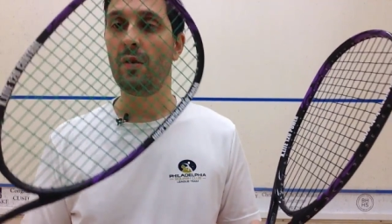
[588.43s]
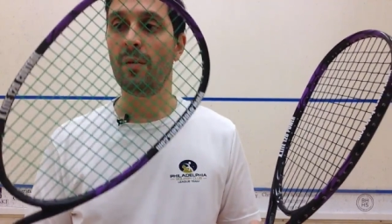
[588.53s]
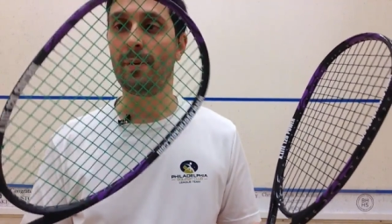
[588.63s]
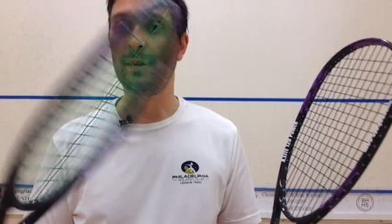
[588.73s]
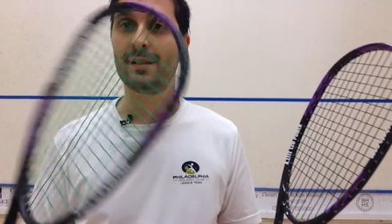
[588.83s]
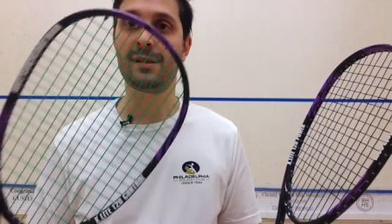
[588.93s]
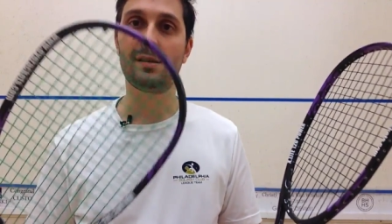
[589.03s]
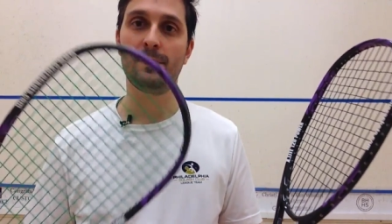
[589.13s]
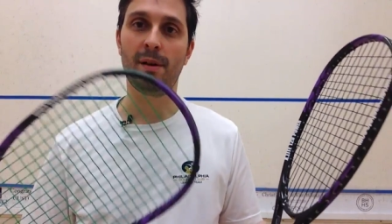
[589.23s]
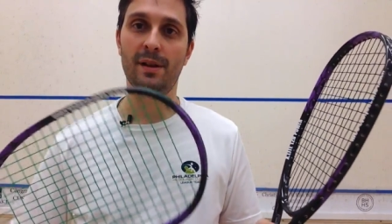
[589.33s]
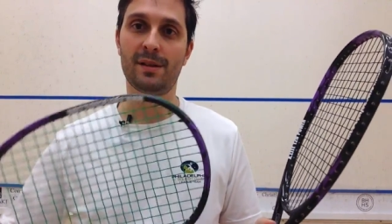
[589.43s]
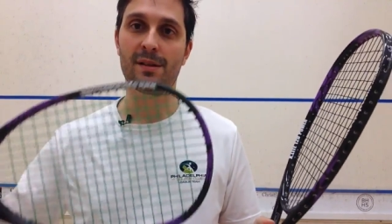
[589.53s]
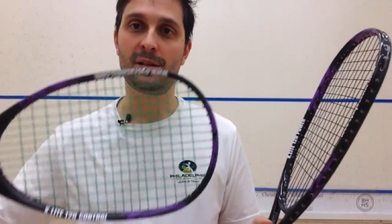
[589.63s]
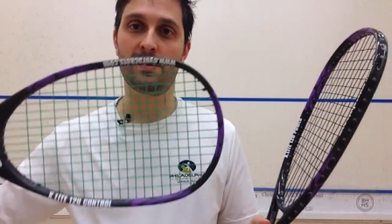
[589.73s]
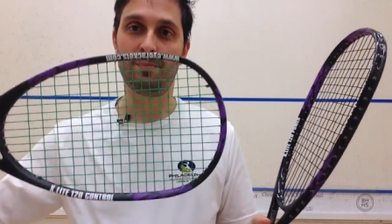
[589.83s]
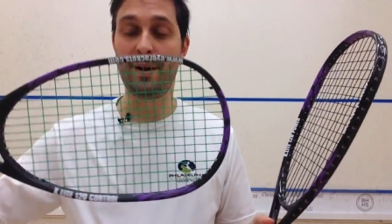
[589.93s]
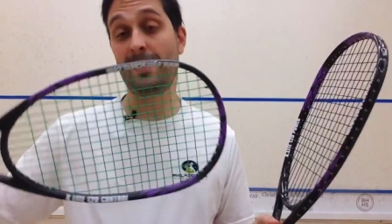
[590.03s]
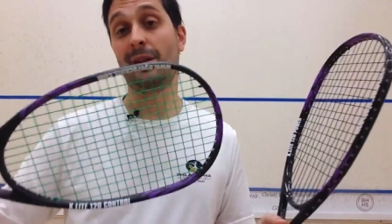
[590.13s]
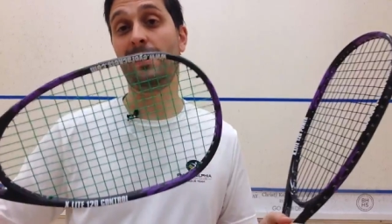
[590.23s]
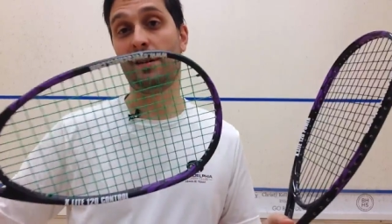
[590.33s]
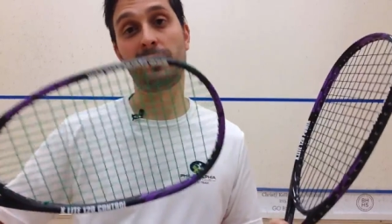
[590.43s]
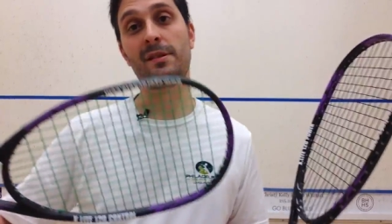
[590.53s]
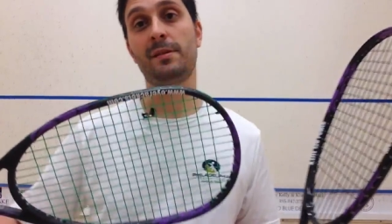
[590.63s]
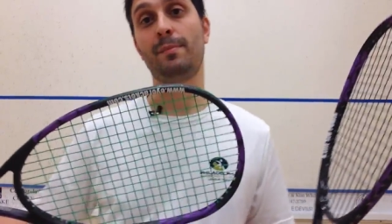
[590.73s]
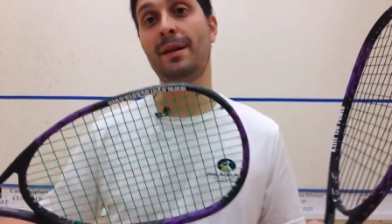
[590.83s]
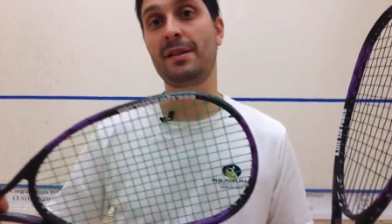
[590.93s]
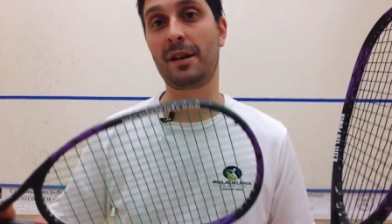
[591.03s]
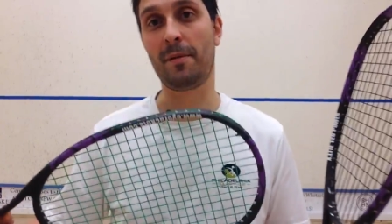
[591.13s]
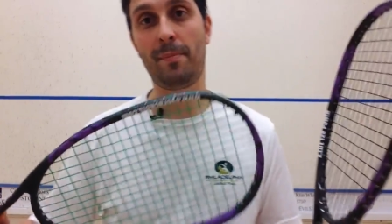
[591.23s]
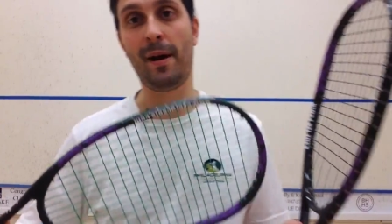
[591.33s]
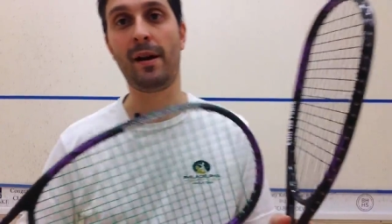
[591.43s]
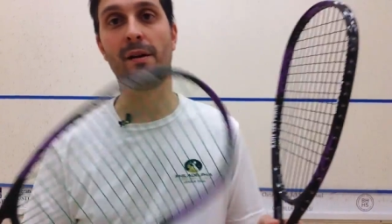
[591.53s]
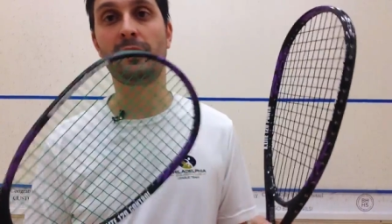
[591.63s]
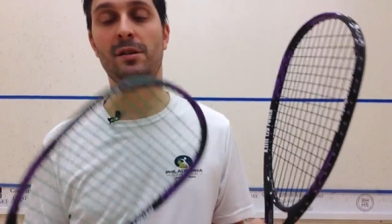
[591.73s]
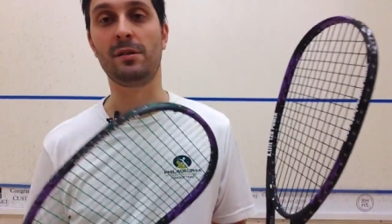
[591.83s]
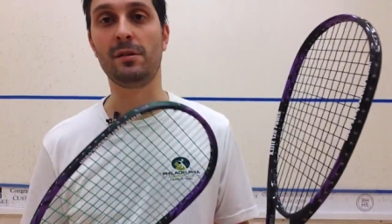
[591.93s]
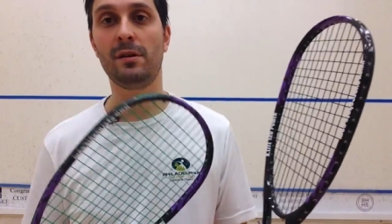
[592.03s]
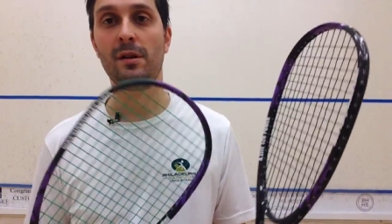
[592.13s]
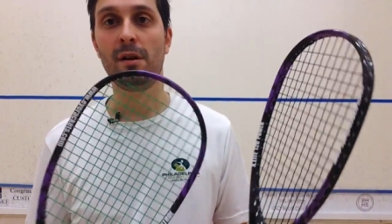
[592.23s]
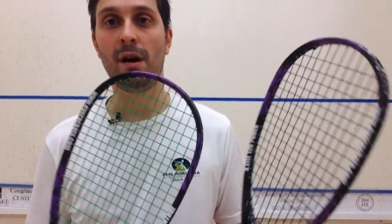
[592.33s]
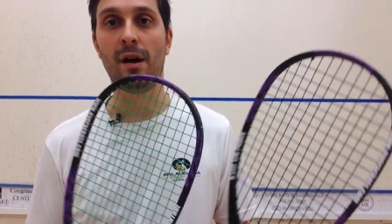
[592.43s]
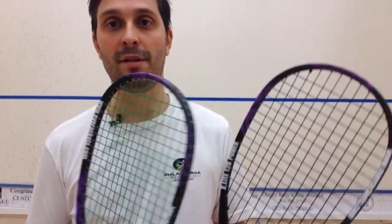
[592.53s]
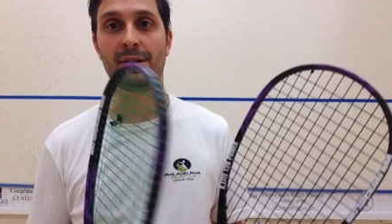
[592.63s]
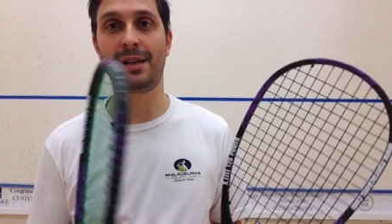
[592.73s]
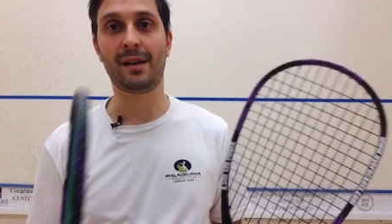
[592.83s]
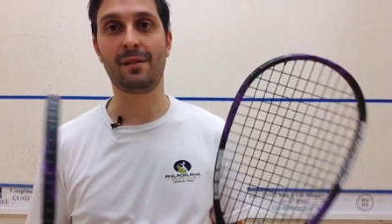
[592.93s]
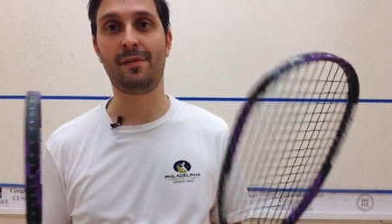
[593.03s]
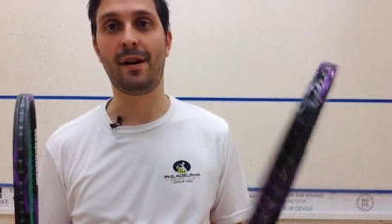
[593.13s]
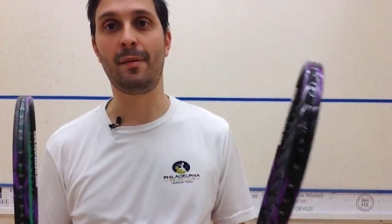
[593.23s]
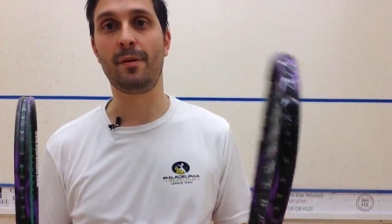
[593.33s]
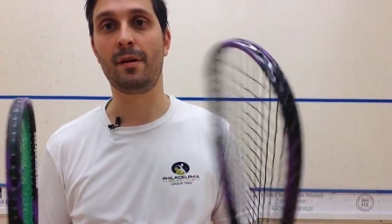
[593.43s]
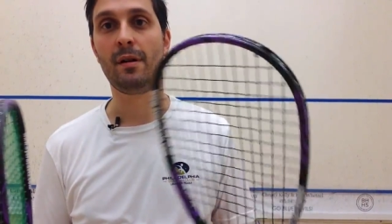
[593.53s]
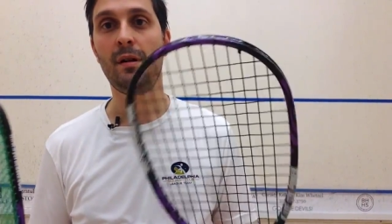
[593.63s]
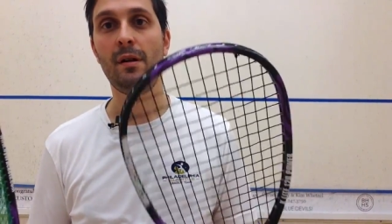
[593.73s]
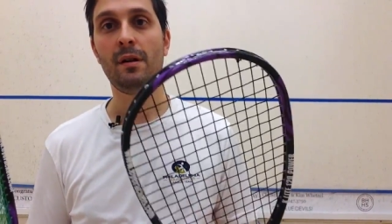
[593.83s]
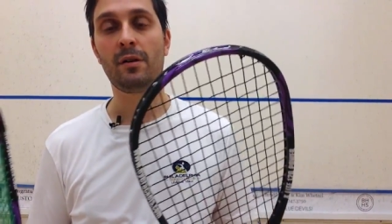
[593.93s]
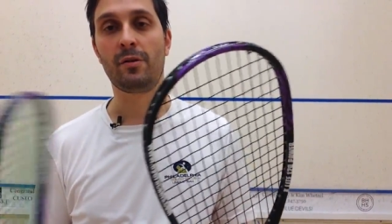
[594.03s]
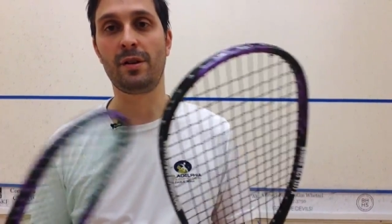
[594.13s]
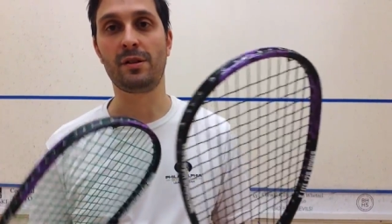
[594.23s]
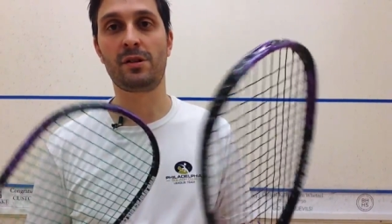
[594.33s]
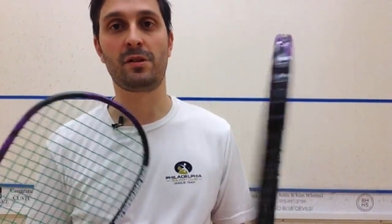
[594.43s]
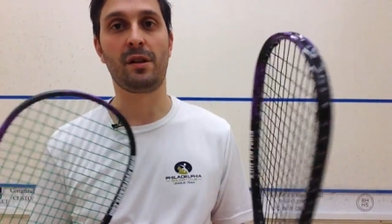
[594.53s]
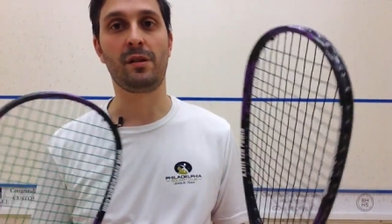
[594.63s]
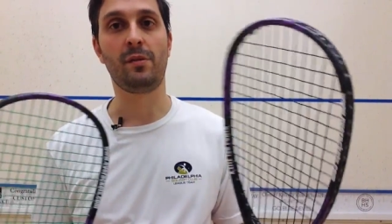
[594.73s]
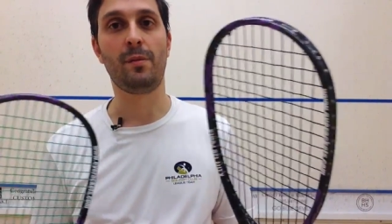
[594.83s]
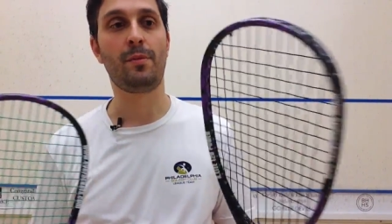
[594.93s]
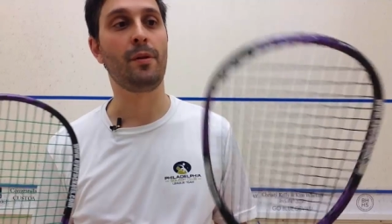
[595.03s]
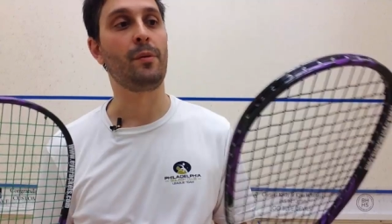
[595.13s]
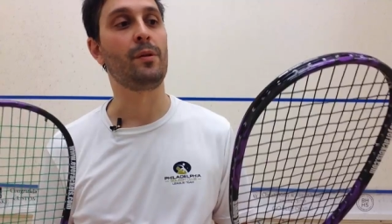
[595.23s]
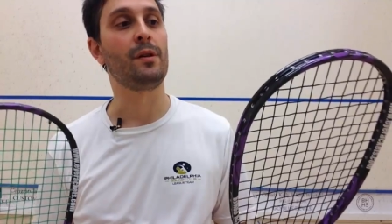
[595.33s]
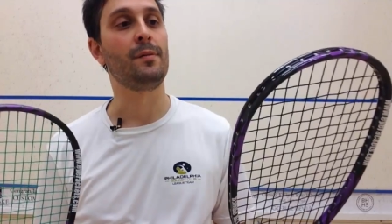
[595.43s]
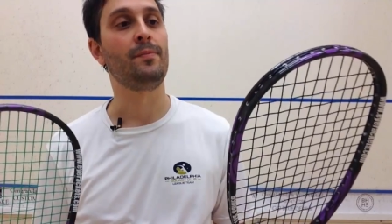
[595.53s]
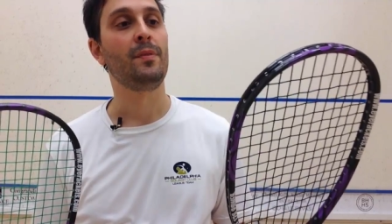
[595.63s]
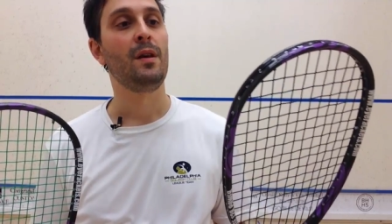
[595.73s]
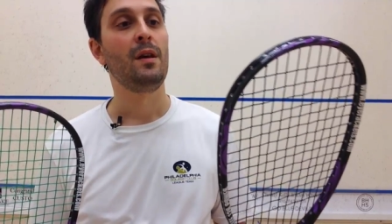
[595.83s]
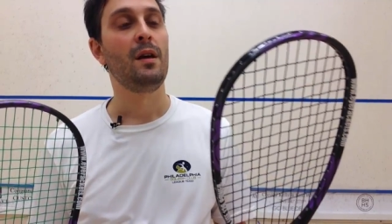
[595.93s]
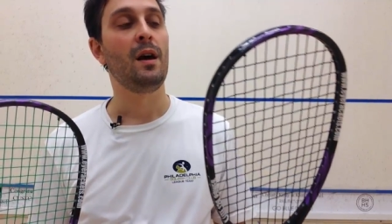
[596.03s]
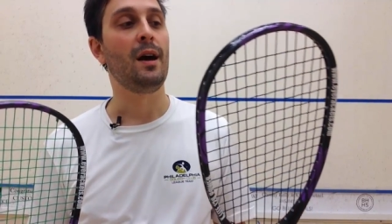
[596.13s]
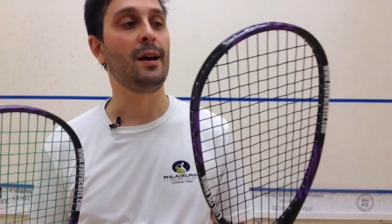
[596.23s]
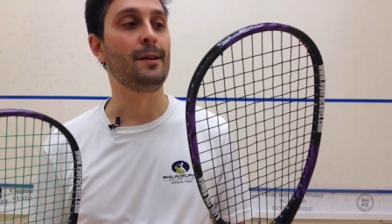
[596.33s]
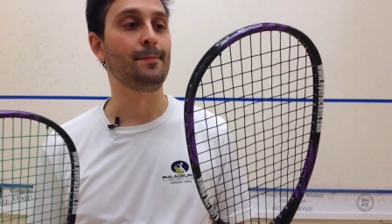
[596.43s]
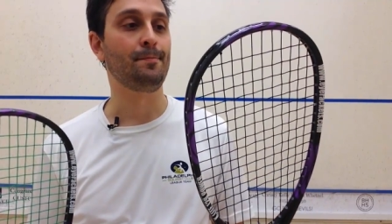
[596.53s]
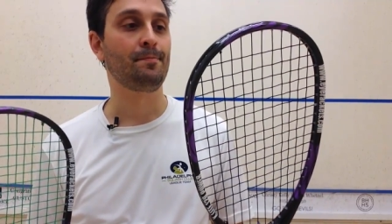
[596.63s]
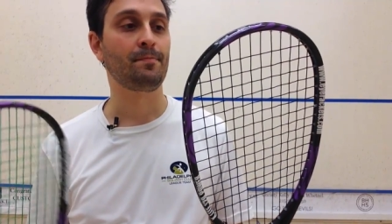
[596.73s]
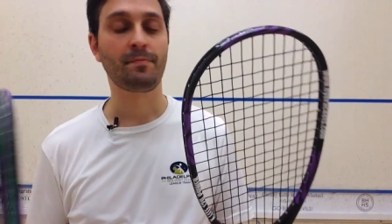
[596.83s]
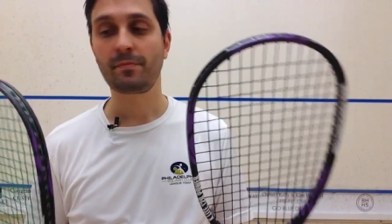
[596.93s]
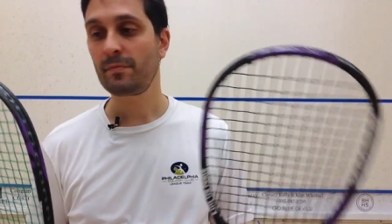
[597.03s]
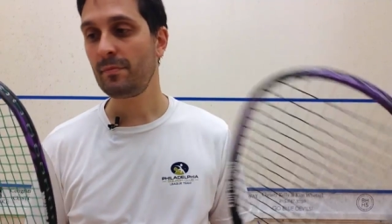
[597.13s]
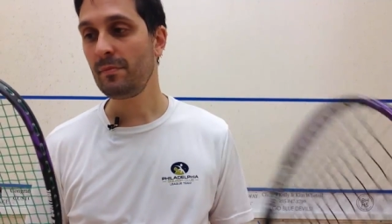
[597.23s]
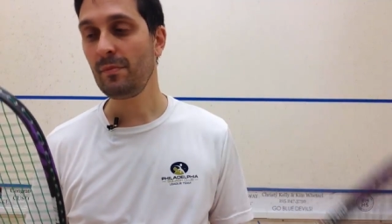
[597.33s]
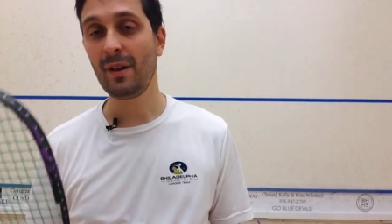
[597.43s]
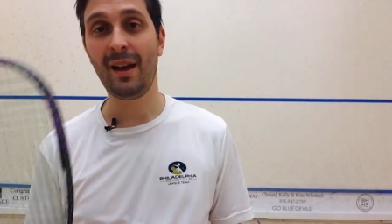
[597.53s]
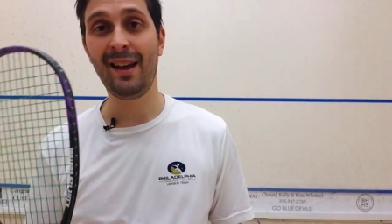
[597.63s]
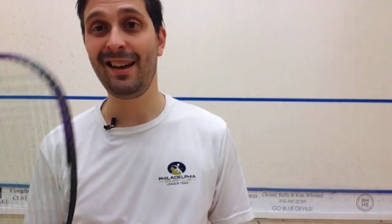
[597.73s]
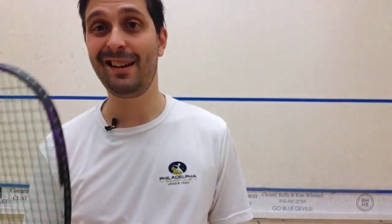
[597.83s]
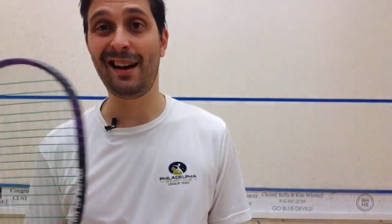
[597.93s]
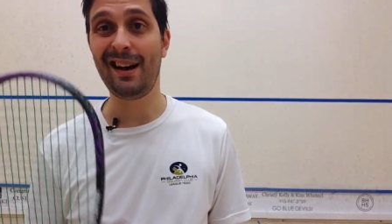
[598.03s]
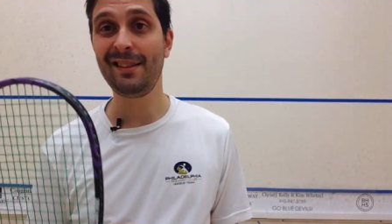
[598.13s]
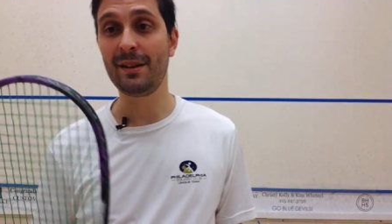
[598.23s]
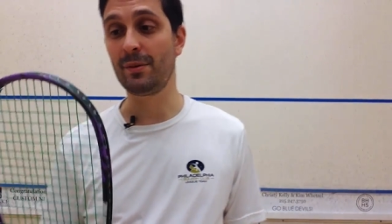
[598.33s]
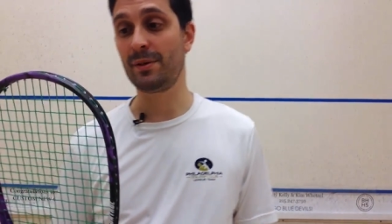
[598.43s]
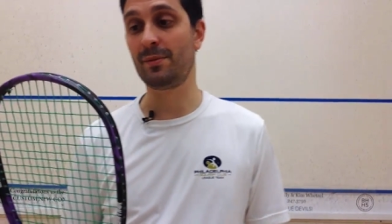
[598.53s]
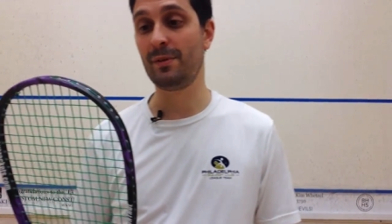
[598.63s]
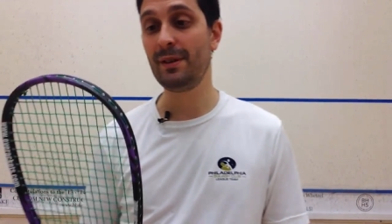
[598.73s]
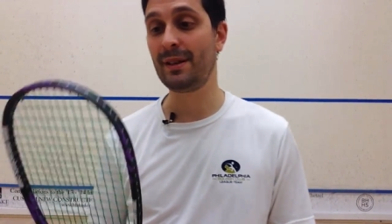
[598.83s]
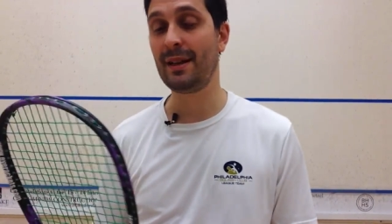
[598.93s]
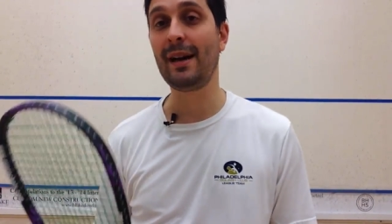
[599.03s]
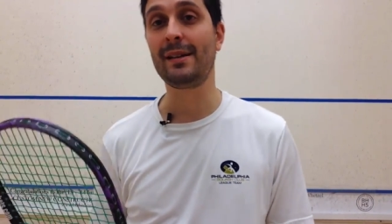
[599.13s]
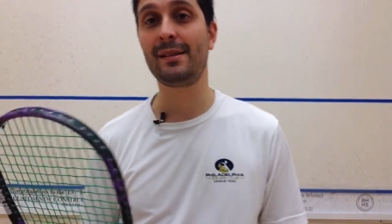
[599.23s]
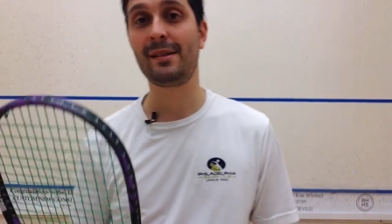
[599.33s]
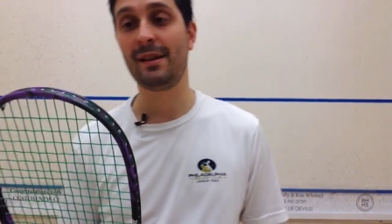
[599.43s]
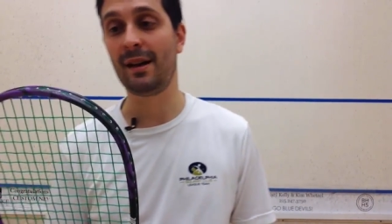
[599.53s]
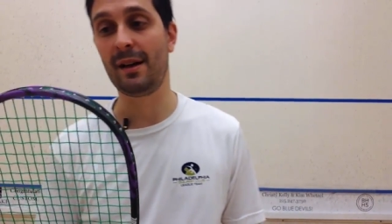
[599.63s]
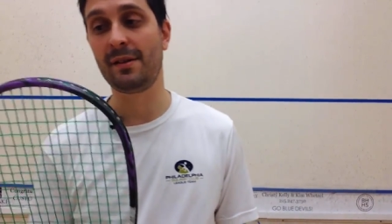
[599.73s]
But it's it's meant you know it's meant to compare to uh, the Tecnifibre green string, the 1.1. Um, and I thought it was really nice, uh,